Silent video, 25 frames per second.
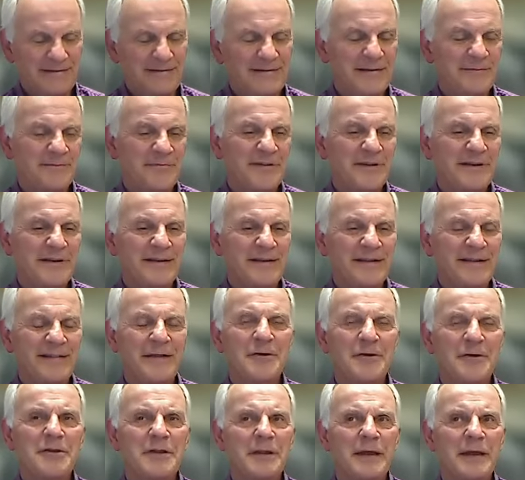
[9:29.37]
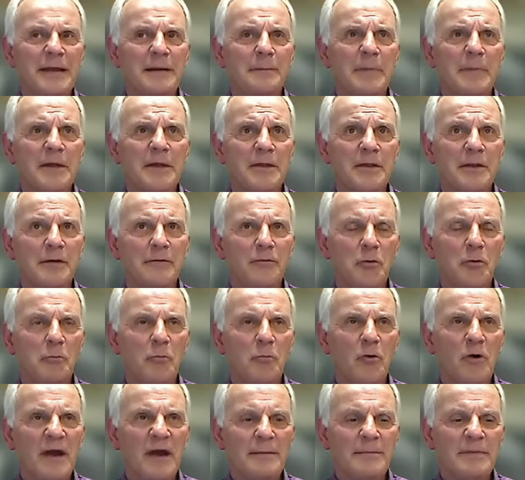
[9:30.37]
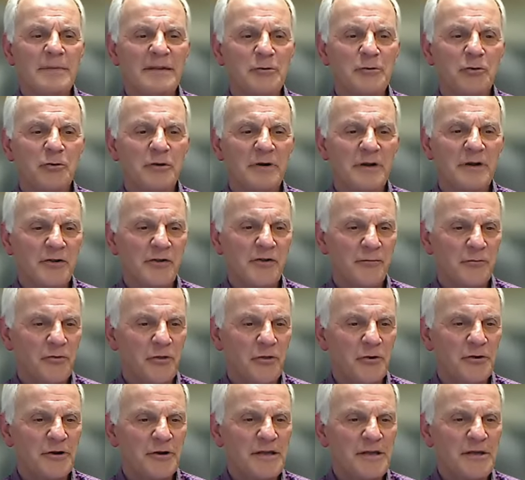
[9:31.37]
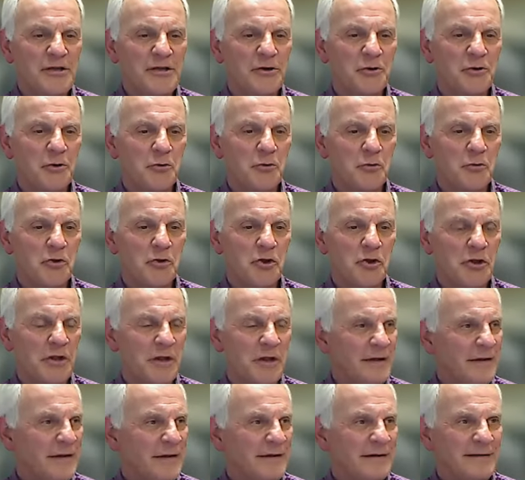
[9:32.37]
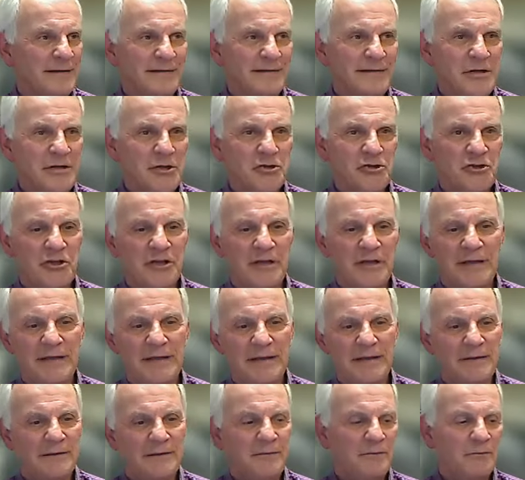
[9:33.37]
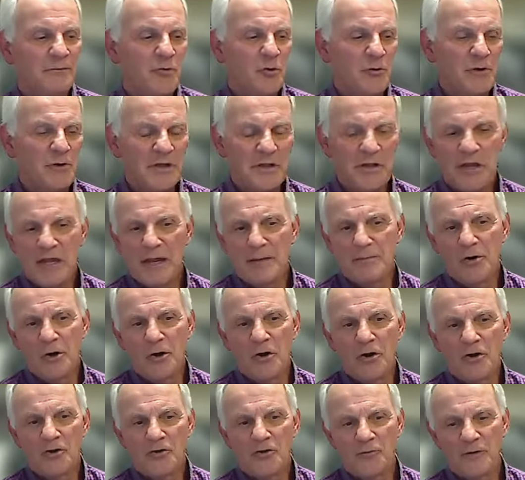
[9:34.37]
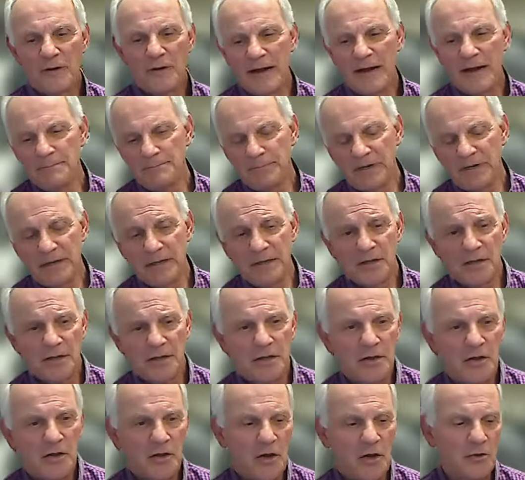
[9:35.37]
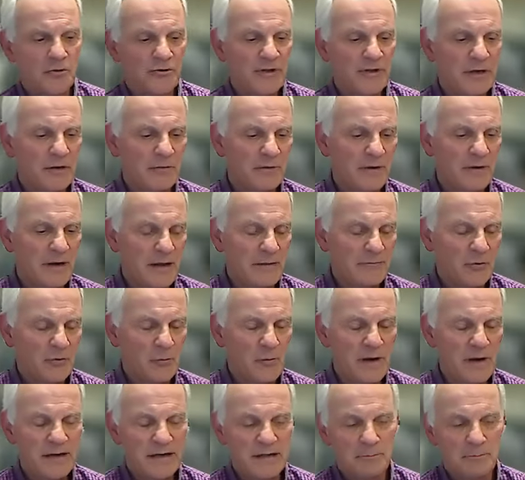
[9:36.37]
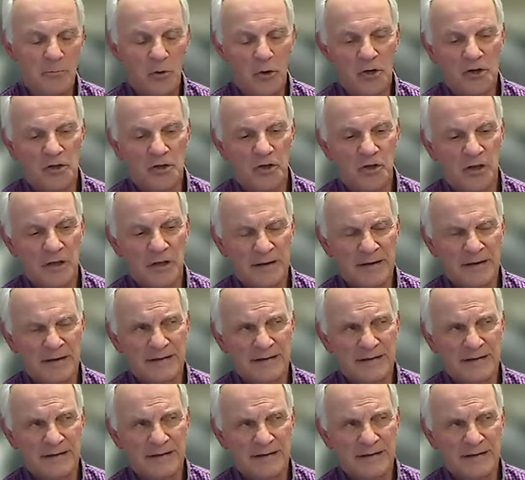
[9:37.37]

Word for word: And I'm sitting there saying to myself, Oh boy, I've been doing this for 30 years, teaching, doing seminars for companies, consulting, whatever, writing books.